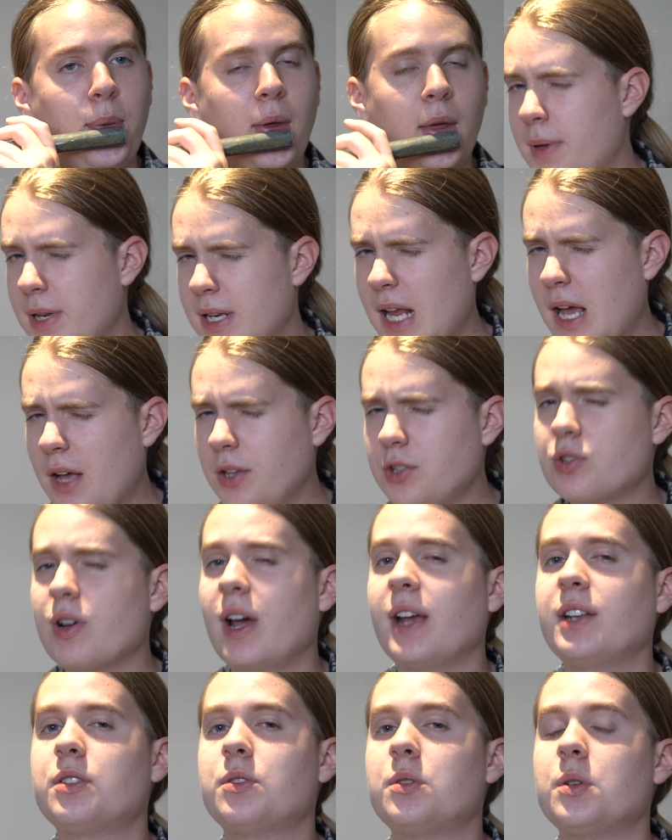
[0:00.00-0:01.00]
But now
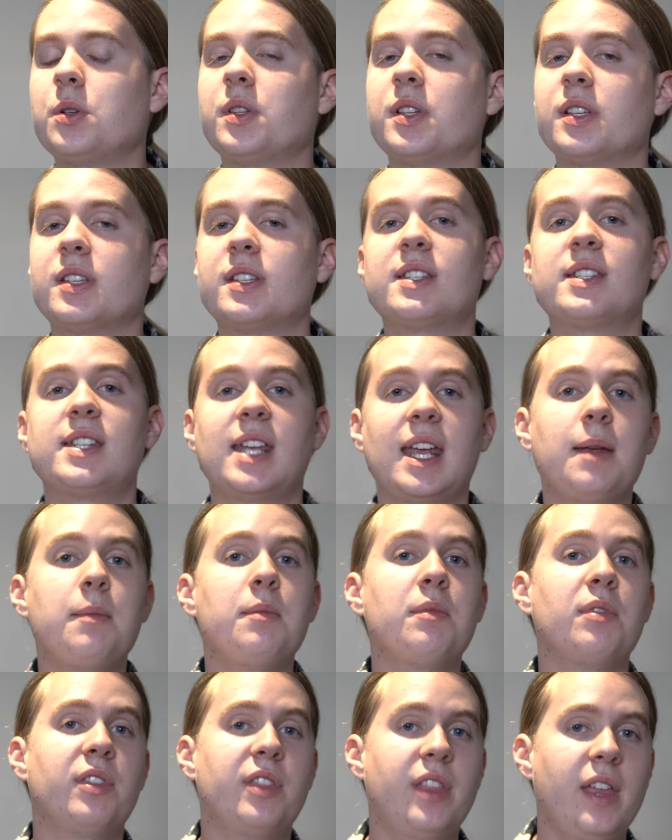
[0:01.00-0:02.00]
try to do the
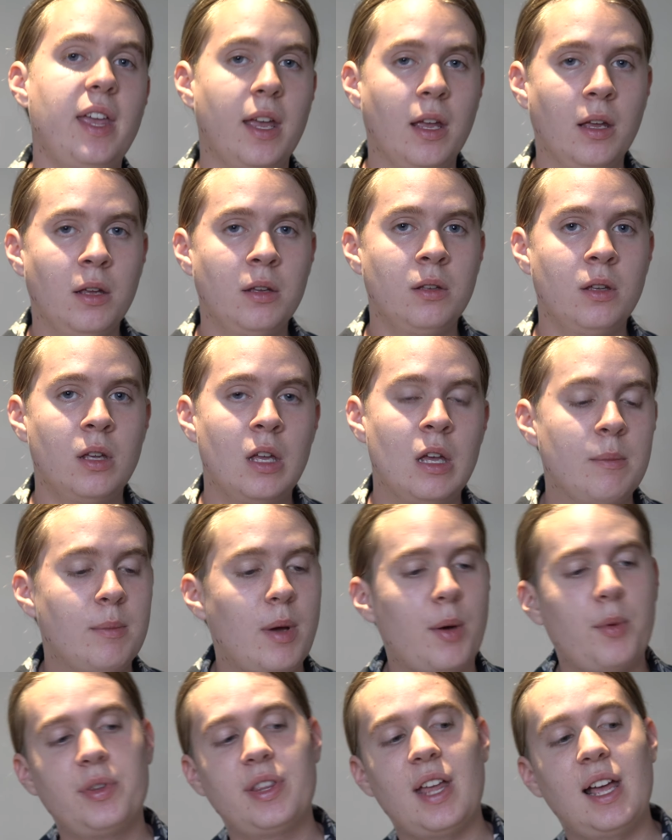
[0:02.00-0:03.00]
same thing,
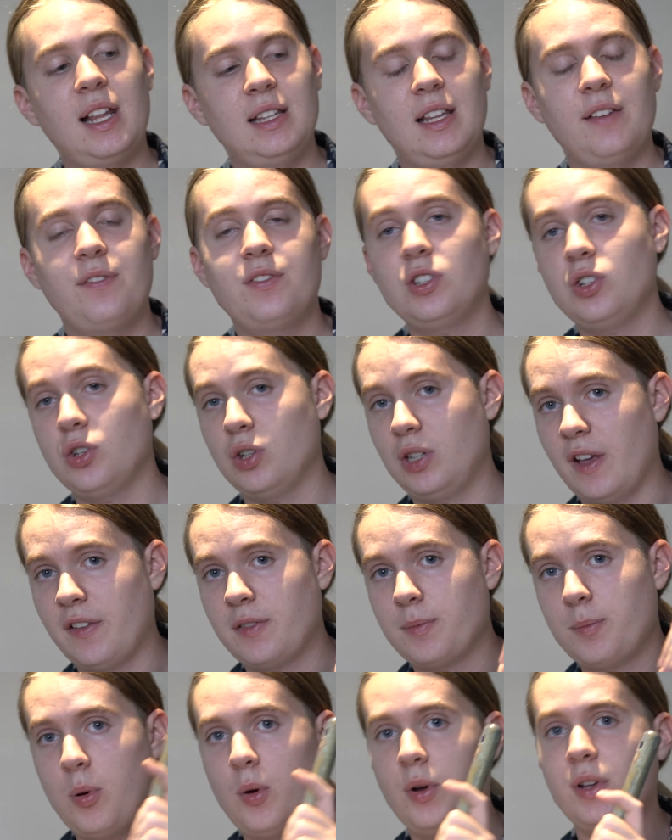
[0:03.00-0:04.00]
but without lifting your
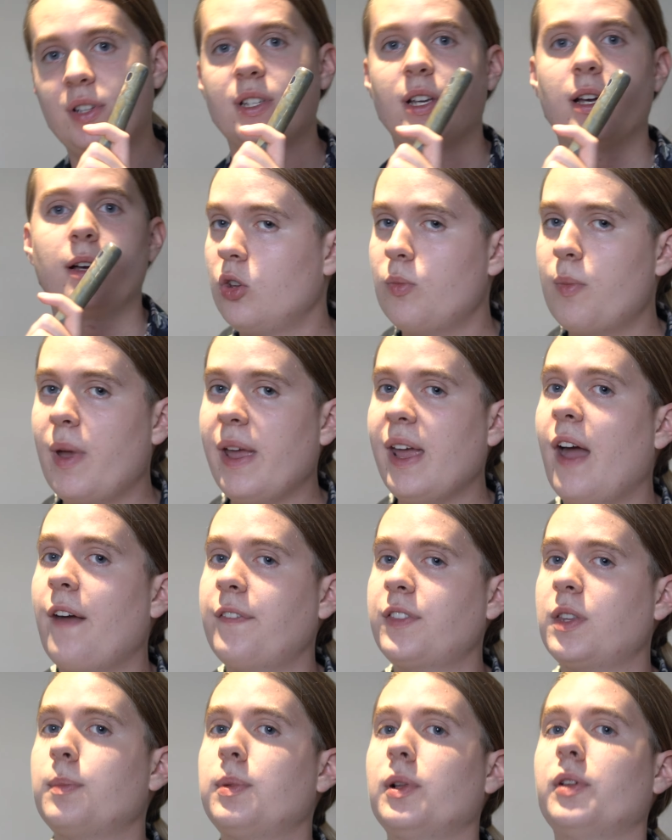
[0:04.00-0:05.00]
left pointer. You may
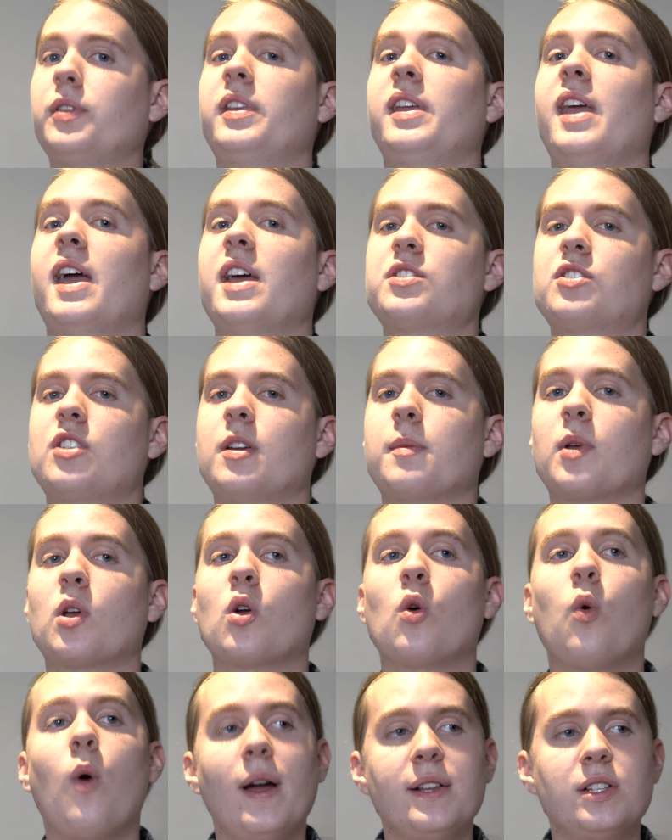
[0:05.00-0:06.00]
have to blow the airstream
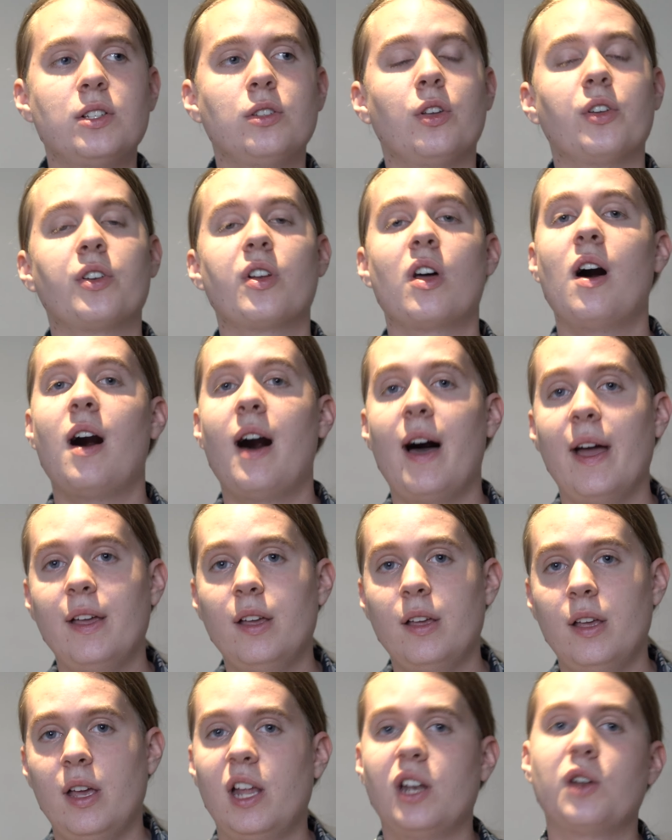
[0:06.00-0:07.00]
quite a lot
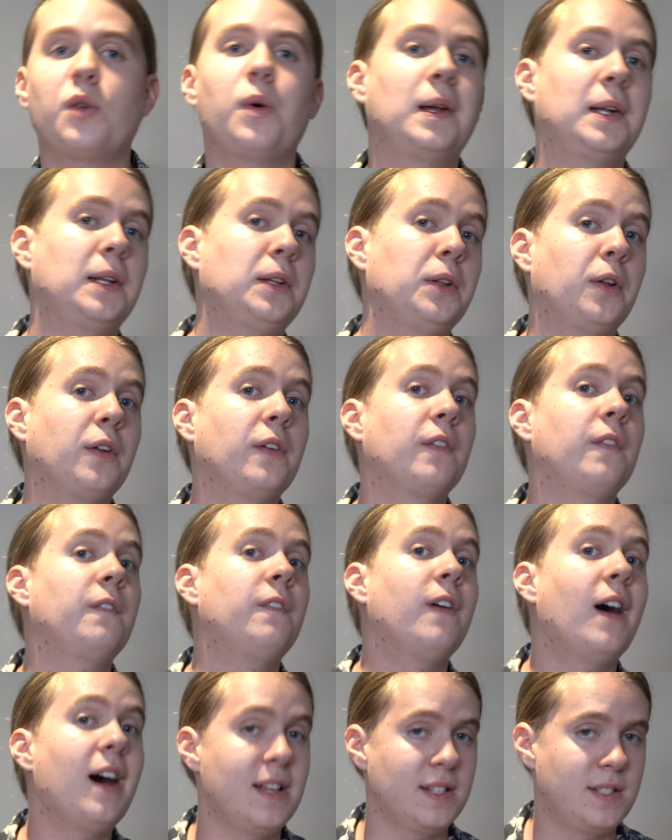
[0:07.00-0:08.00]
higher and quite a lot
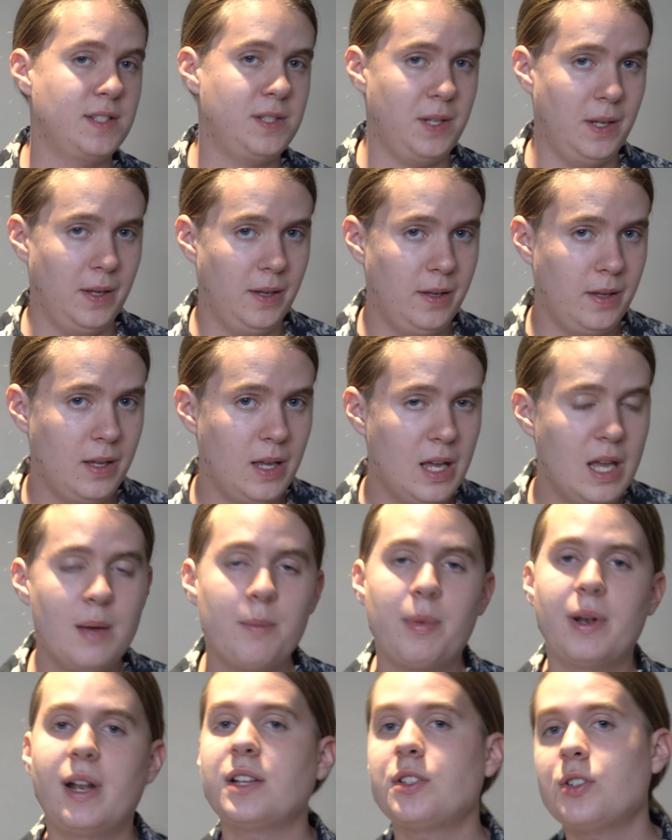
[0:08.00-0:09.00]
faster,
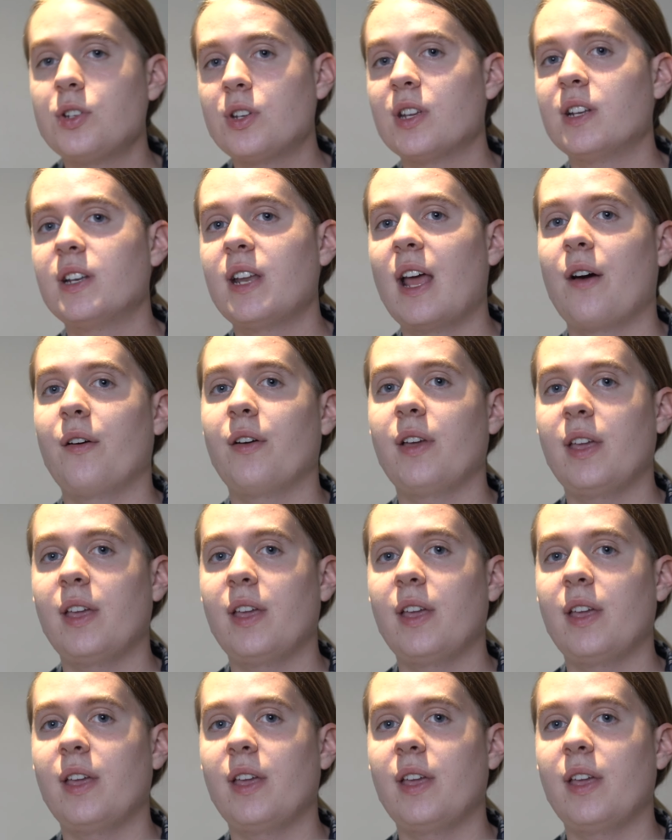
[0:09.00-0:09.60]
but as you can now